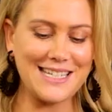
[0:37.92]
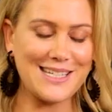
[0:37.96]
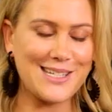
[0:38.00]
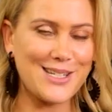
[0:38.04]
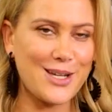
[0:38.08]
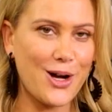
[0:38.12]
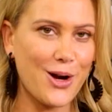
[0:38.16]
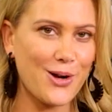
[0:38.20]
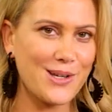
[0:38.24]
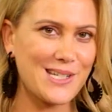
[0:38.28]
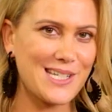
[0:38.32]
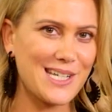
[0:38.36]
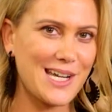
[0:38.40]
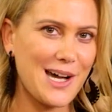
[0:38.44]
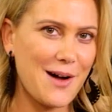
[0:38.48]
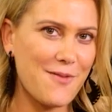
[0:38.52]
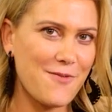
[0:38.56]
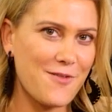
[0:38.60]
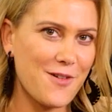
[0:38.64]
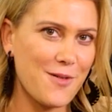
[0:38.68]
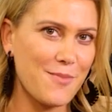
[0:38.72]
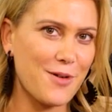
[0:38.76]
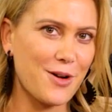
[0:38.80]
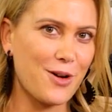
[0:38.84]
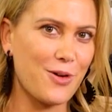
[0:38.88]
is going to come
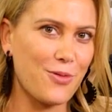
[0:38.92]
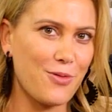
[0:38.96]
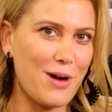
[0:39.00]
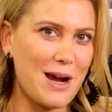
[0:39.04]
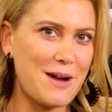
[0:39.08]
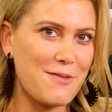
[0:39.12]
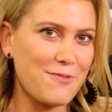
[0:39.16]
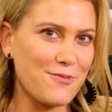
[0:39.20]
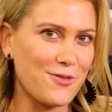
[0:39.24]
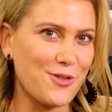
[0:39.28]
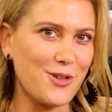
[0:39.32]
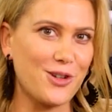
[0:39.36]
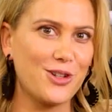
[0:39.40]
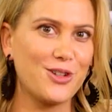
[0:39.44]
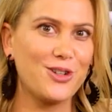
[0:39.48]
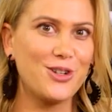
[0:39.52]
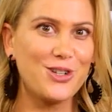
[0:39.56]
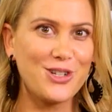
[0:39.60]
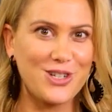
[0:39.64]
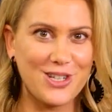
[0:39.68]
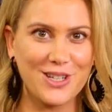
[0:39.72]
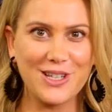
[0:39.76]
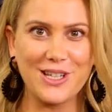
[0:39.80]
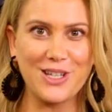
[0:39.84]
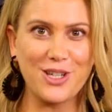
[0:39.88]
from a grapefruit.
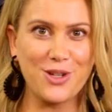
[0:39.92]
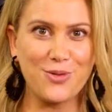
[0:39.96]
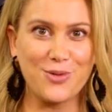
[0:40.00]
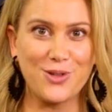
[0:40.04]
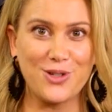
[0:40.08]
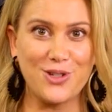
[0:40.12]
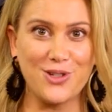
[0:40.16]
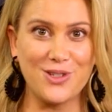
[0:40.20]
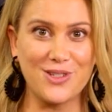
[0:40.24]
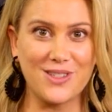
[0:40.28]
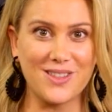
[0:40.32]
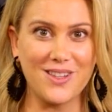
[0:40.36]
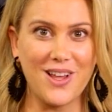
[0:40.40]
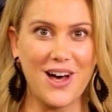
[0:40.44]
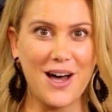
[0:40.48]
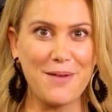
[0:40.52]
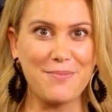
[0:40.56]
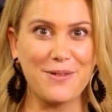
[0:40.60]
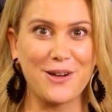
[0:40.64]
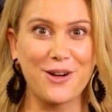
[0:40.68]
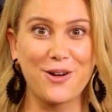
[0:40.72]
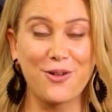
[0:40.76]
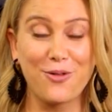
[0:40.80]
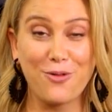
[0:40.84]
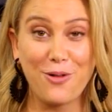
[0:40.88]
Usually you would use lime,
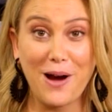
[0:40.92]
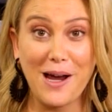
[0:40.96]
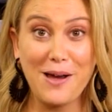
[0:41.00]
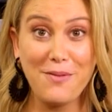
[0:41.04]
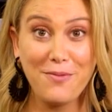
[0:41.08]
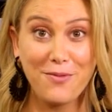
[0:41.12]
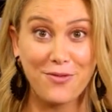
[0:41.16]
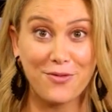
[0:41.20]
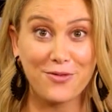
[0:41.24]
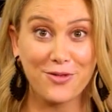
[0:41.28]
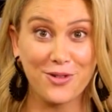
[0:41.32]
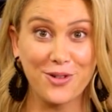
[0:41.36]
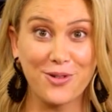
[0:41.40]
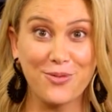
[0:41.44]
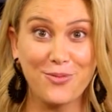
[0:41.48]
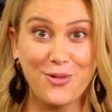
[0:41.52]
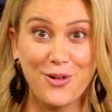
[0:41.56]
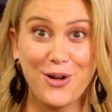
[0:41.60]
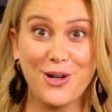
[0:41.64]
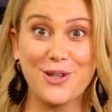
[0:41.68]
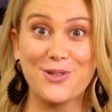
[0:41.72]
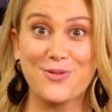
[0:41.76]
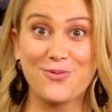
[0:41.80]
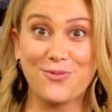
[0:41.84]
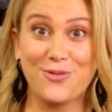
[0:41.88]
but grapefruit
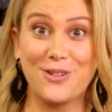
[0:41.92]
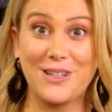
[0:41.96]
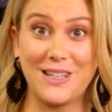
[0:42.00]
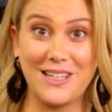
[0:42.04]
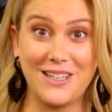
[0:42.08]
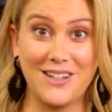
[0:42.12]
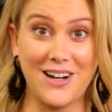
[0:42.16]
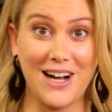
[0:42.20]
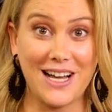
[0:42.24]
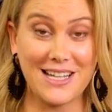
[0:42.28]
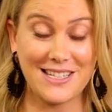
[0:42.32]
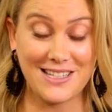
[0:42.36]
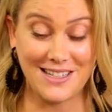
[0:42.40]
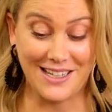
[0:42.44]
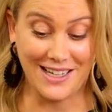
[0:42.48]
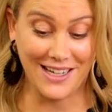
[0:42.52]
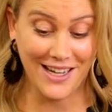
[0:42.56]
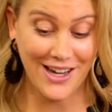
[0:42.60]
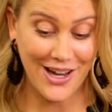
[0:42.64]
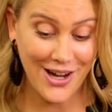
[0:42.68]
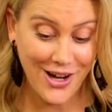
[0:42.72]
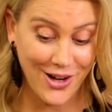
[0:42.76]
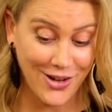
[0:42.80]
works really nicely.